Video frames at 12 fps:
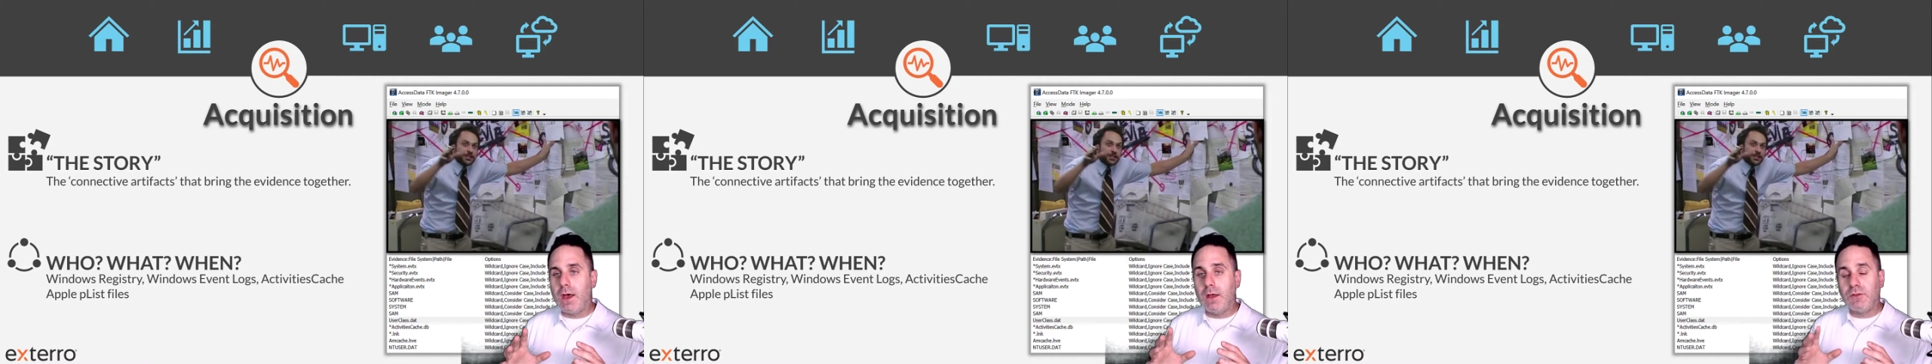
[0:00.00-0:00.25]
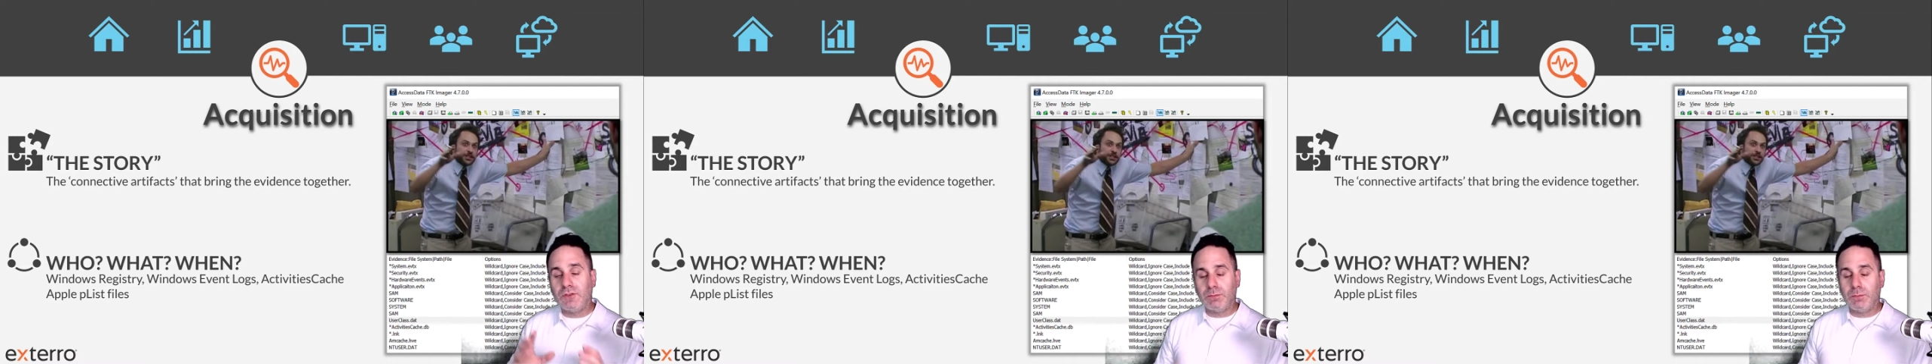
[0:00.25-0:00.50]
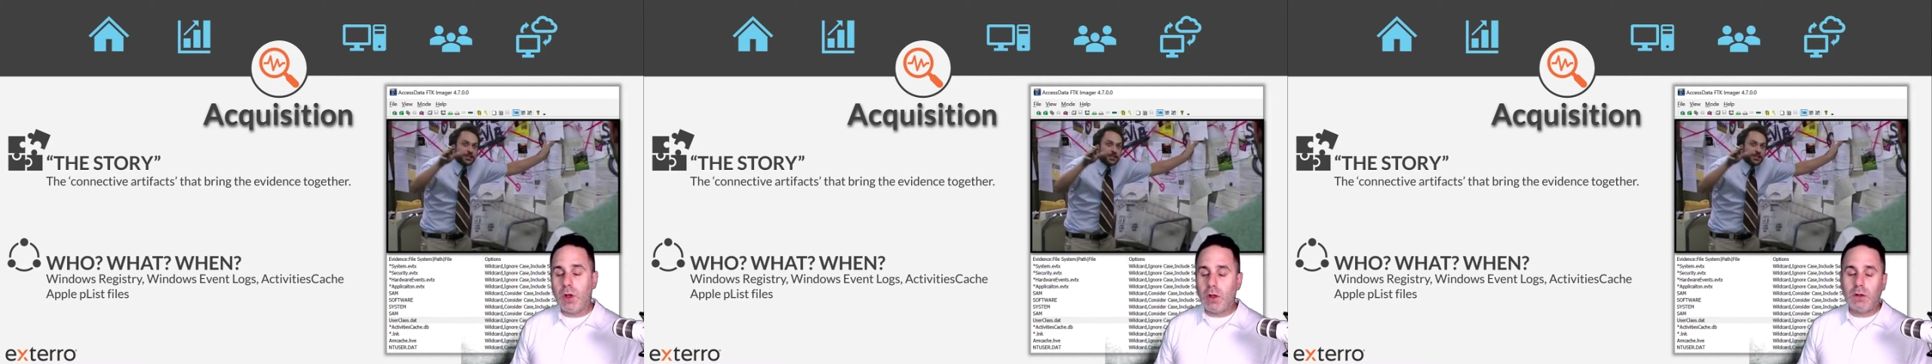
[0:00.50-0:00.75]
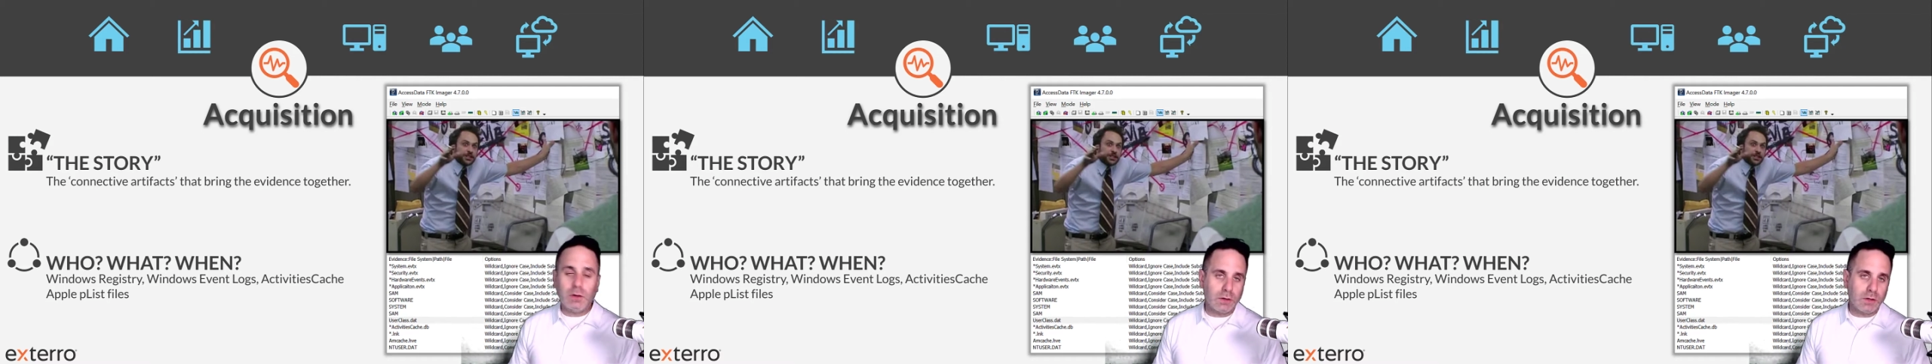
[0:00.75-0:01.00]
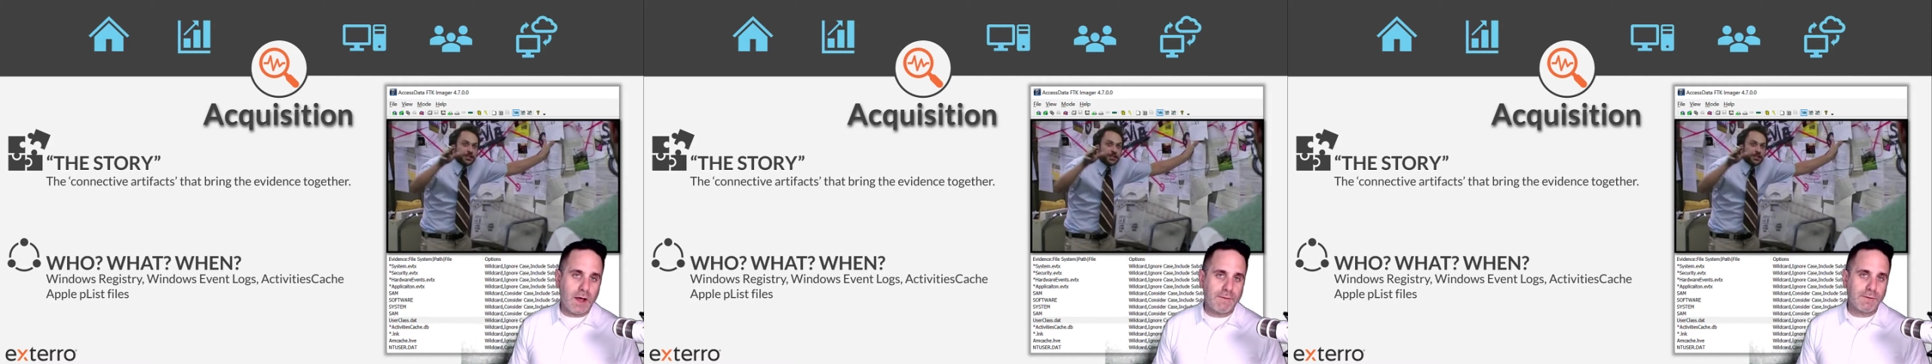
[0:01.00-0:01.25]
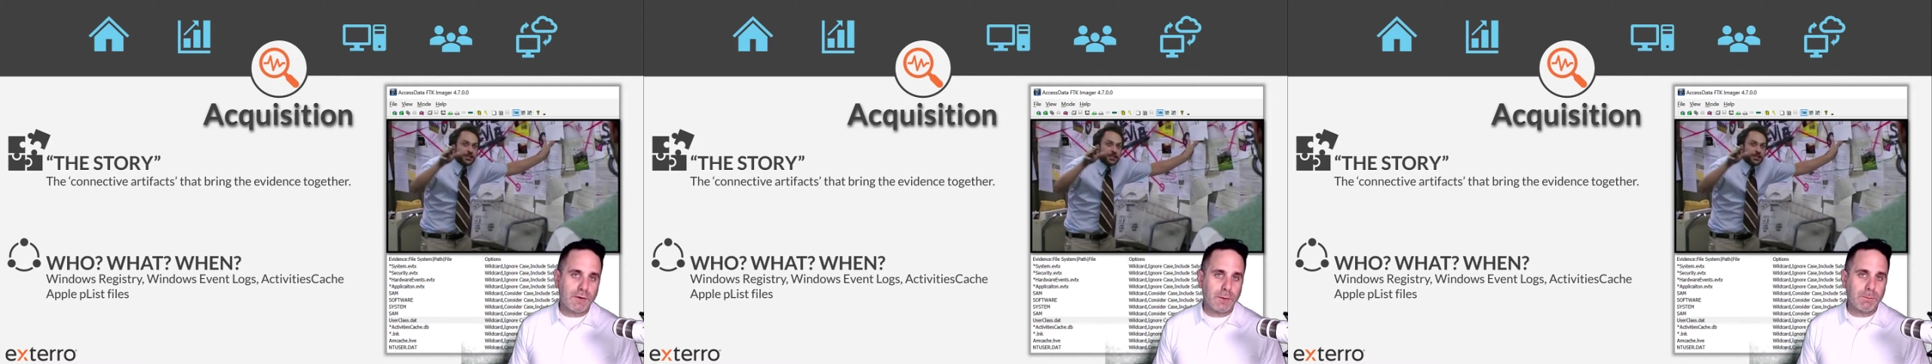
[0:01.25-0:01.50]
small law
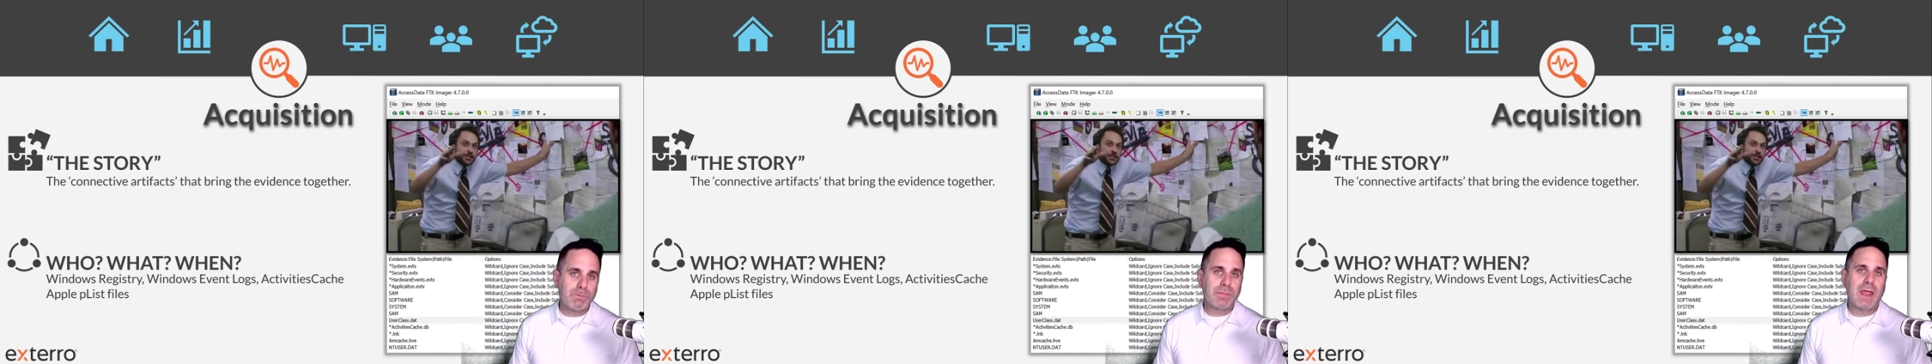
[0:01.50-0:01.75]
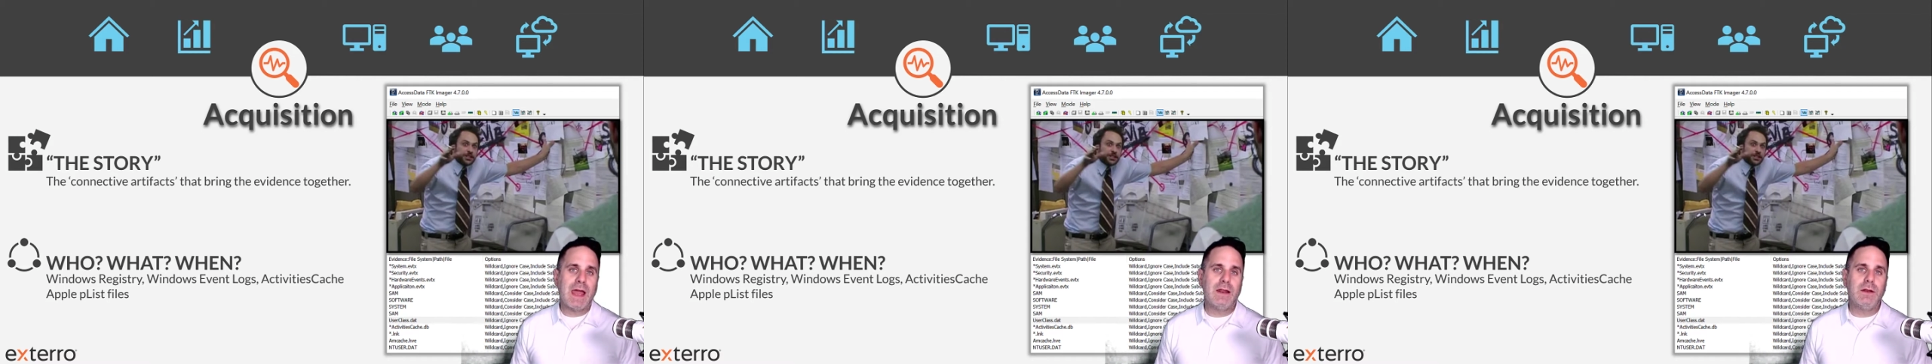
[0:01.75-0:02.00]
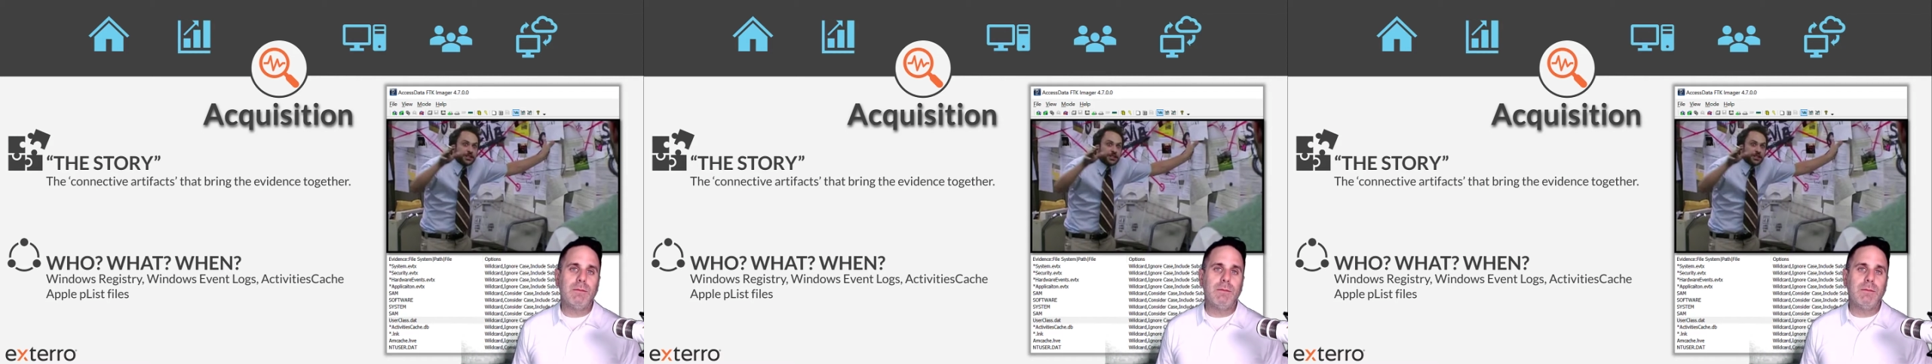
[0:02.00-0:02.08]
firm had an